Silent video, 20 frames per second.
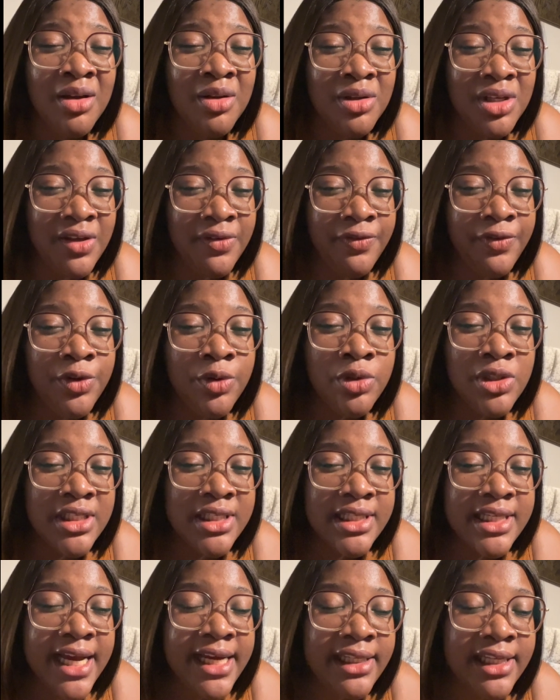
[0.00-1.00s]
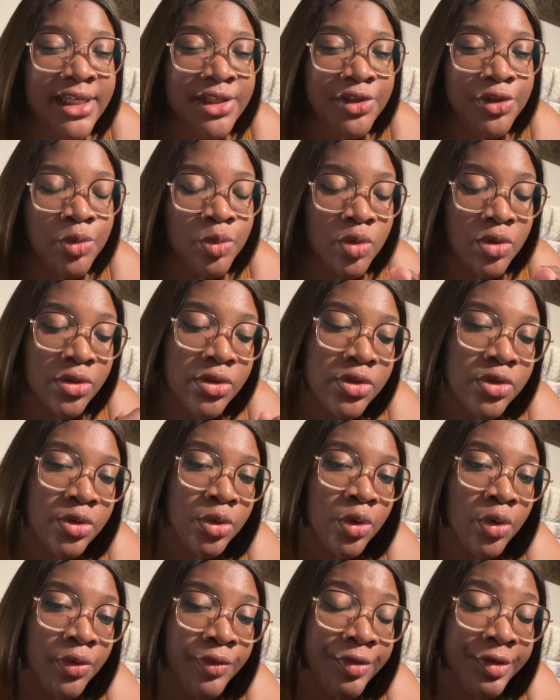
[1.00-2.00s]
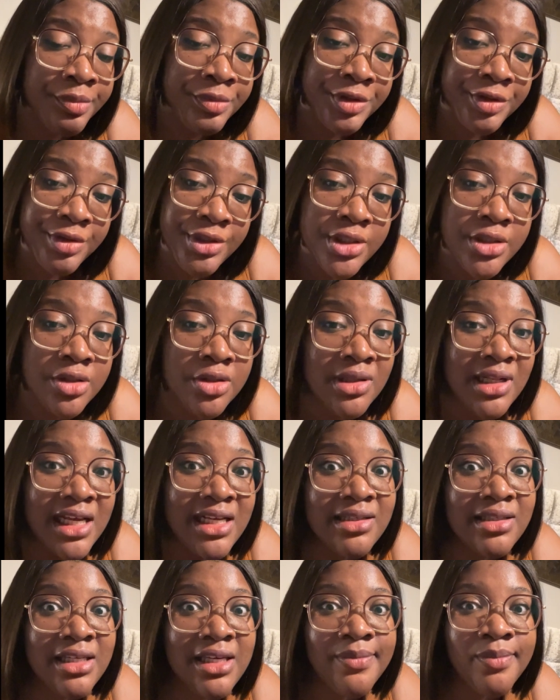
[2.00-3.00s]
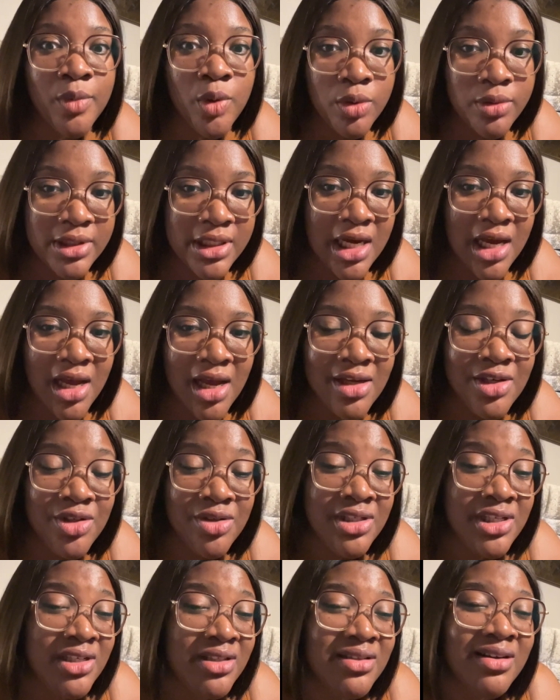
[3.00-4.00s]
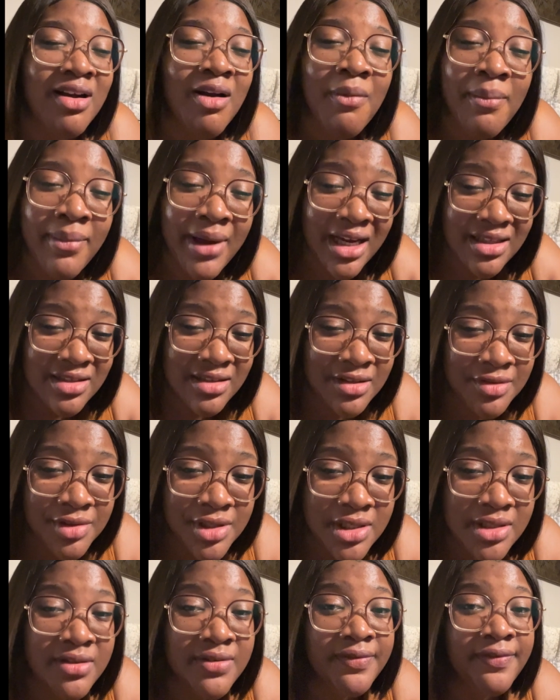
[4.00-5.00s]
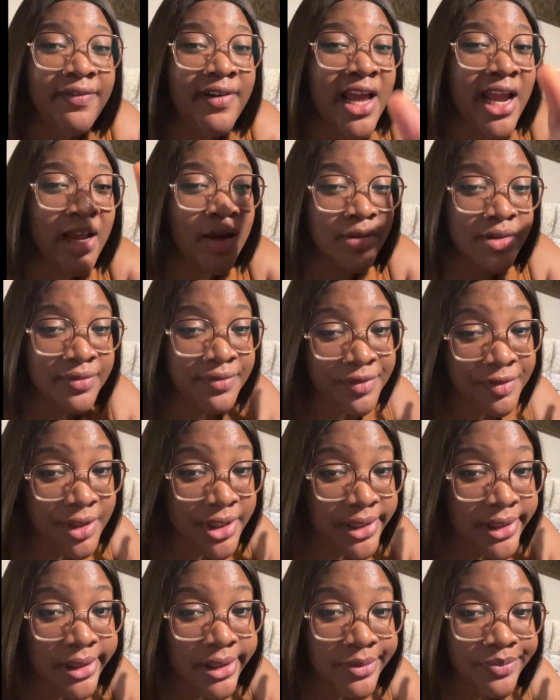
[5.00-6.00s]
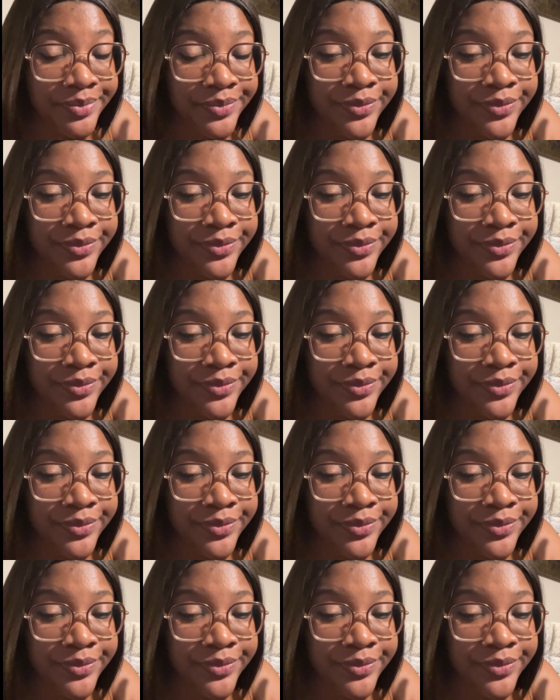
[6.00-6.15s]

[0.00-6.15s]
if you decide that you want to go from Greece to, let's say, Malta, you need to come back to Greece to fly out of Greece.